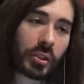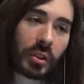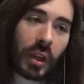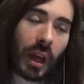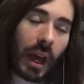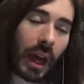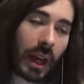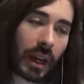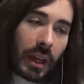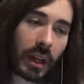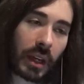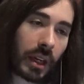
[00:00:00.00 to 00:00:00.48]

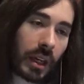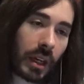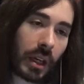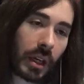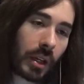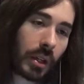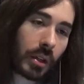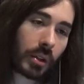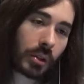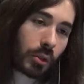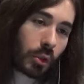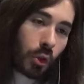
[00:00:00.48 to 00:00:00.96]
that
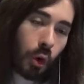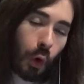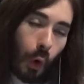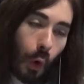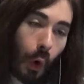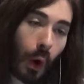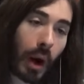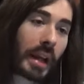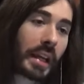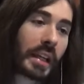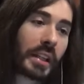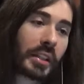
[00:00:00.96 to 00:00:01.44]

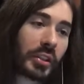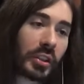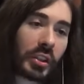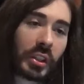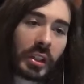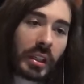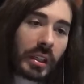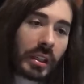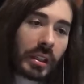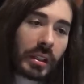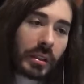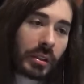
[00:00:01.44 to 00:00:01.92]

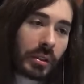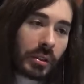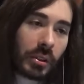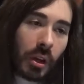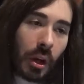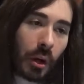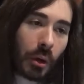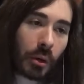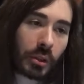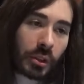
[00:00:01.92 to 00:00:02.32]
crazy,